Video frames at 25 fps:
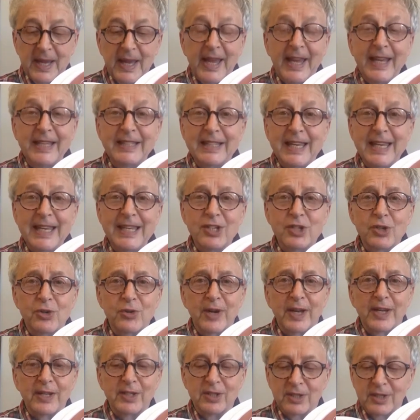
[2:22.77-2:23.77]
his
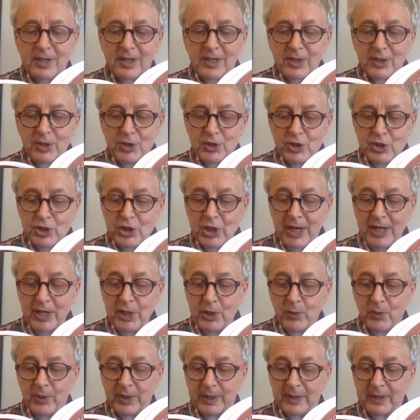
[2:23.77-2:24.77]
interest
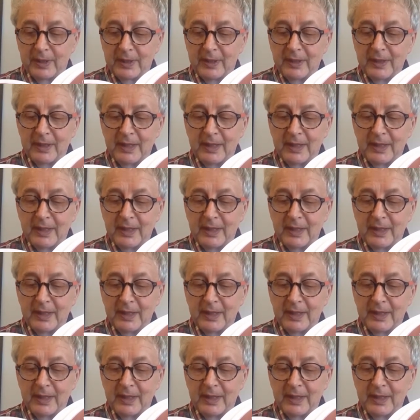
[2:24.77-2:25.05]
genuine,